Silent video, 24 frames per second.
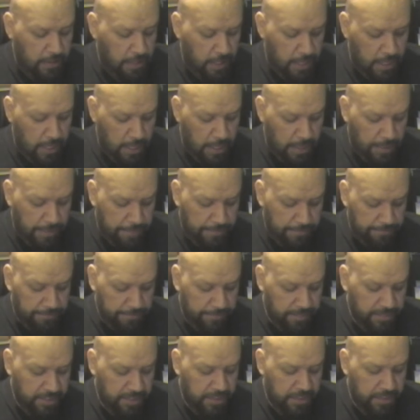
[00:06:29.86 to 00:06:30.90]

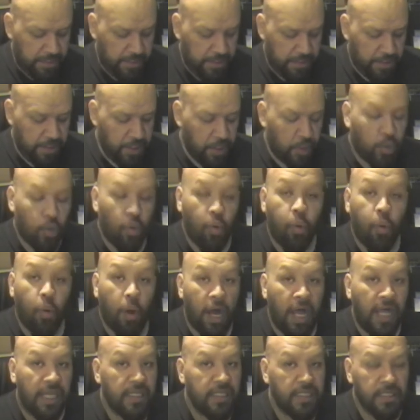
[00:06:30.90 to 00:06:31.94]
The
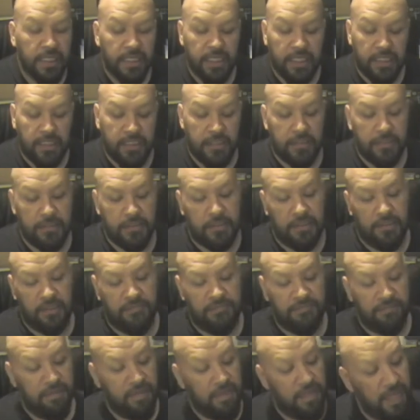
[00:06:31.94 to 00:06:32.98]
quality
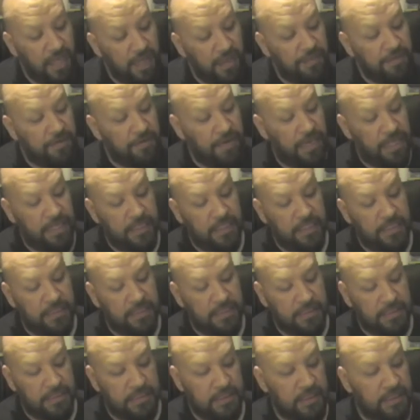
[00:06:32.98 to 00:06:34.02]
of leather on
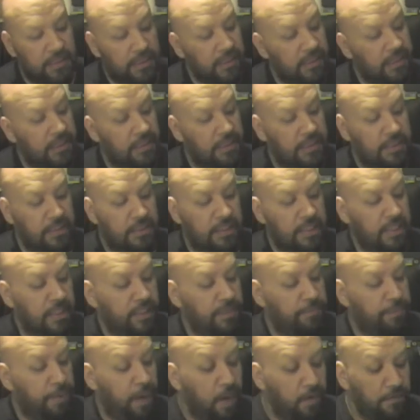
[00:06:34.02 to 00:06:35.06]
these is just,
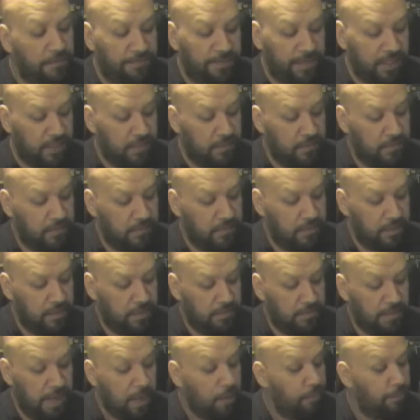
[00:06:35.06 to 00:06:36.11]
it's perfect,
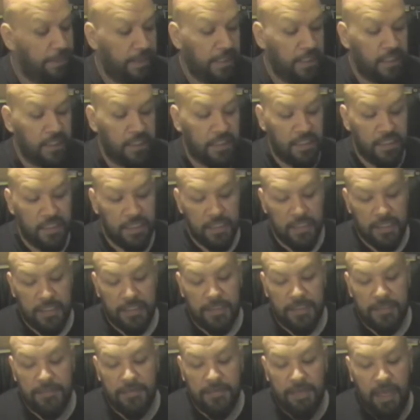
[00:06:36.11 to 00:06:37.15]
in my opinion.
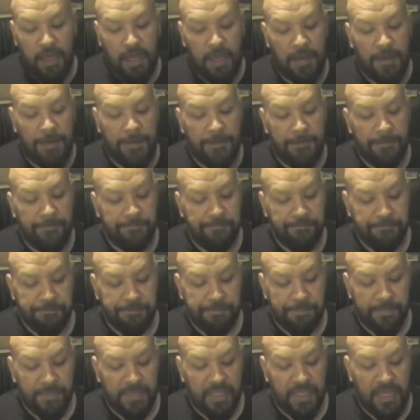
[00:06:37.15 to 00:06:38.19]

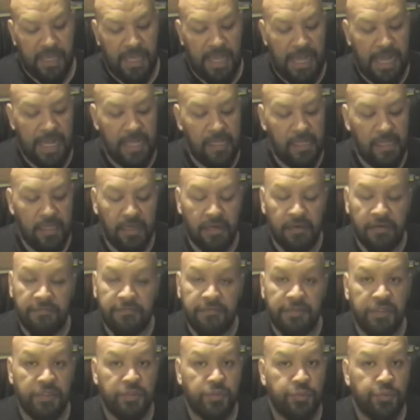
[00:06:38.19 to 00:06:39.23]
I
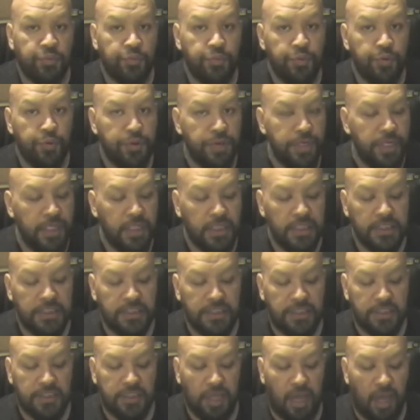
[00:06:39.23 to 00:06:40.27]
love this really
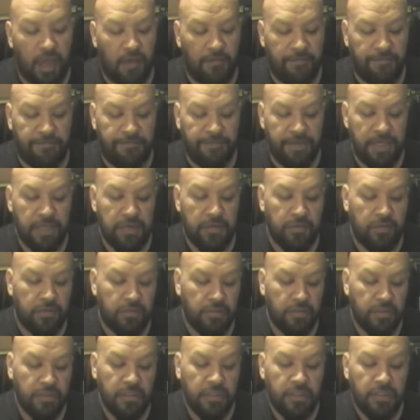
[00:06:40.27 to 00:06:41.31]
soft feel
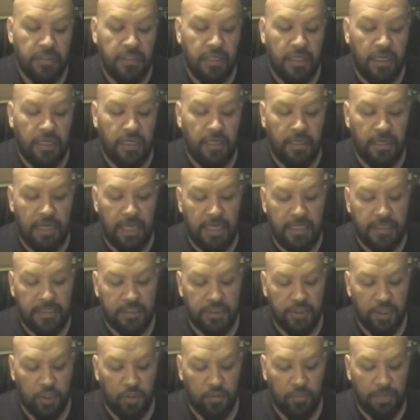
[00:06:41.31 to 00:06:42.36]
on the
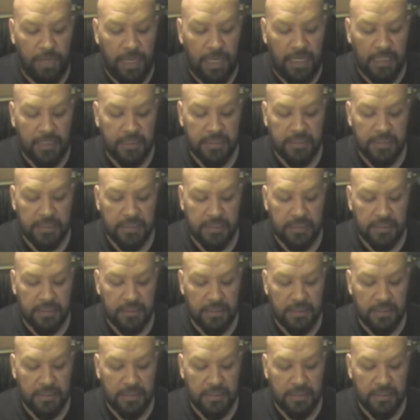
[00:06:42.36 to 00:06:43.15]
toe box.